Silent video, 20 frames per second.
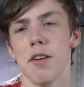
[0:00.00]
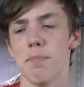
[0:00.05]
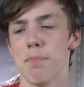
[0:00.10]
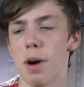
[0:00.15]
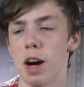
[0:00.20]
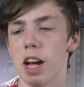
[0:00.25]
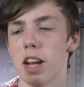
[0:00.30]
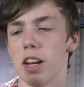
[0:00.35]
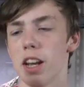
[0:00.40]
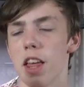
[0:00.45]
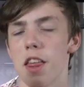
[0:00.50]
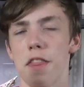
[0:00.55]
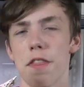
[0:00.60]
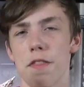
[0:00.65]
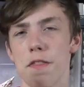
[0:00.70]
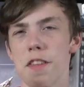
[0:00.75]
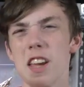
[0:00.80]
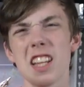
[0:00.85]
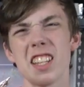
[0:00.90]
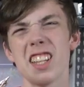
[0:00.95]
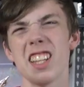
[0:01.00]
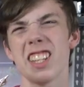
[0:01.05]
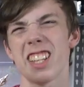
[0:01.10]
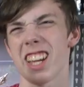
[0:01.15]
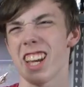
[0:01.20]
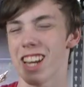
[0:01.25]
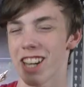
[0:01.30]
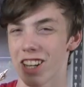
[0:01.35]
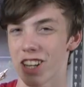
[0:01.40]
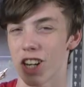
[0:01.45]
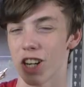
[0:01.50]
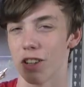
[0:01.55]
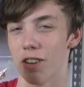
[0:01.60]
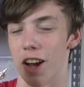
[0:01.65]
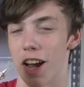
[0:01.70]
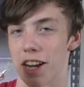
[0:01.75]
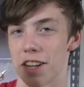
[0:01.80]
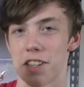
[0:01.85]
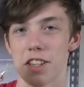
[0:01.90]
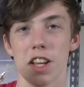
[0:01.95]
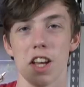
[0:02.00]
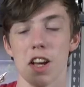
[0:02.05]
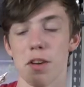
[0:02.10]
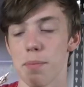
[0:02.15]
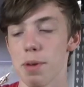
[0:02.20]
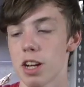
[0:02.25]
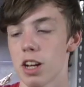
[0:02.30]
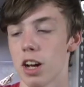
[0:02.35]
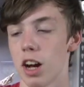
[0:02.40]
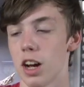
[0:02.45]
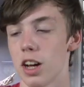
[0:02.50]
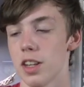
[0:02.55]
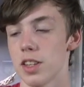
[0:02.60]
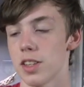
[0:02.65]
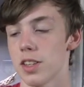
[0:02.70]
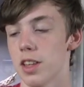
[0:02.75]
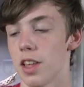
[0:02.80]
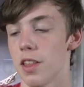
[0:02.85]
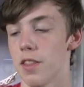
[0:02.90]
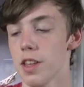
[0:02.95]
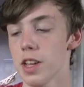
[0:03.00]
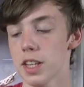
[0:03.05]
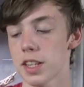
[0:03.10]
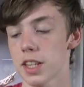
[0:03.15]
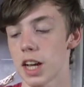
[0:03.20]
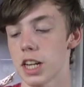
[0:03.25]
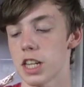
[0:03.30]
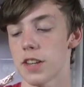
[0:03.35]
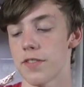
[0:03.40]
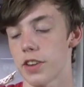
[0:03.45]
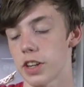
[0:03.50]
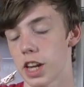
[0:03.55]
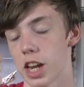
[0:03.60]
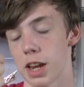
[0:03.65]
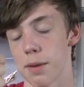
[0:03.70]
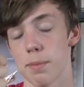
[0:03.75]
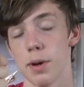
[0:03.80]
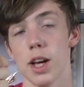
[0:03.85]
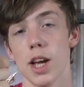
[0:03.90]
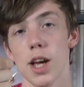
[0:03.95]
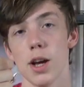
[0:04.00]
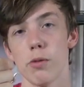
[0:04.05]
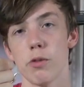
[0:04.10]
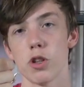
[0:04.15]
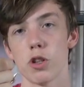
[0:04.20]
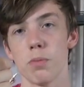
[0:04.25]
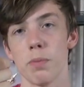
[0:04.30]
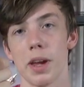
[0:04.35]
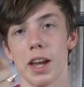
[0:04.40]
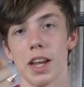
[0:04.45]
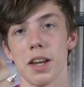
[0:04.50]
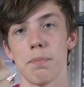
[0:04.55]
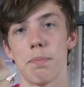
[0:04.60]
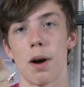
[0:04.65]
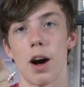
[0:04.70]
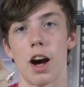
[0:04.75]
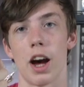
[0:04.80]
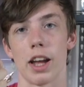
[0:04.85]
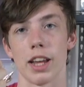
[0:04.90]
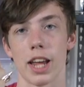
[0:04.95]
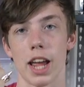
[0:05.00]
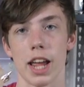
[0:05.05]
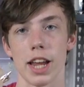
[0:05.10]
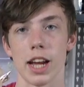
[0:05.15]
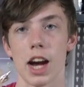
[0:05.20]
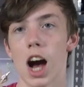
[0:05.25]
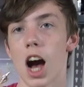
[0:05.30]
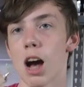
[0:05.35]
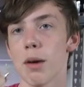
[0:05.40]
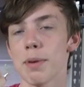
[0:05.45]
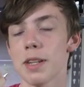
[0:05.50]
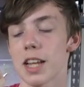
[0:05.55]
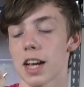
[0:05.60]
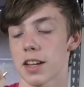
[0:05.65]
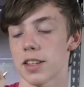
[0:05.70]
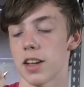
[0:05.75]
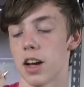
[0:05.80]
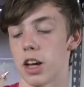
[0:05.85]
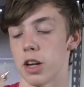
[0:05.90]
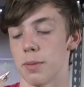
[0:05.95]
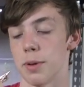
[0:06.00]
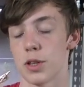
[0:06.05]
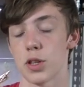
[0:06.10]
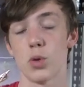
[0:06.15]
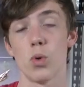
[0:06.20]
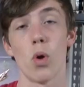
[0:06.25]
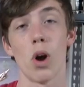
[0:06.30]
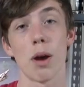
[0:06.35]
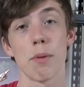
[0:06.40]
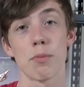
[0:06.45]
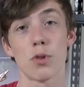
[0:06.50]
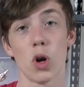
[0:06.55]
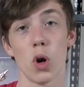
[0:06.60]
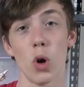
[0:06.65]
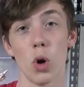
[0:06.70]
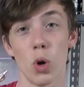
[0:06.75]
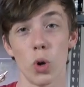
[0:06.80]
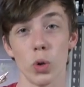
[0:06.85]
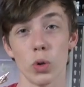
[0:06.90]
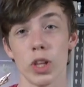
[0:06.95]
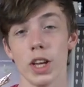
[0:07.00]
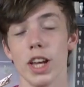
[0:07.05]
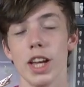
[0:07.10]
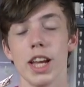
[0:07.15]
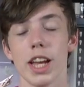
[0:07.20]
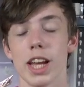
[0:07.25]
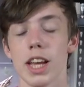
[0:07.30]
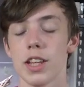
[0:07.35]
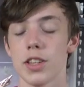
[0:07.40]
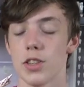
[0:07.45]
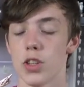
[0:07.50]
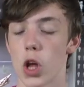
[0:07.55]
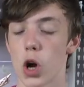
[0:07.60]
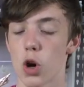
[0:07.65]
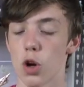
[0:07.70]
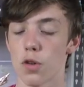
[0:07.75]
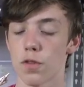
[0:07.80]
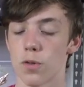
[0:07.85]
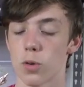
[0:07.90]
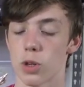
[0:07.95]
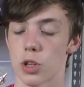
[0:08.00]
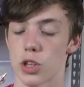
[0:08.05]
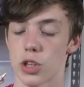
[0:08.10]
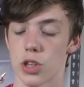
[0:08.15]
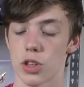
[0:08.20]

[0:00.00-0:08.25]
But this is incorrect, because this scientific name was made by a hobby taxonomist who I'm told is known for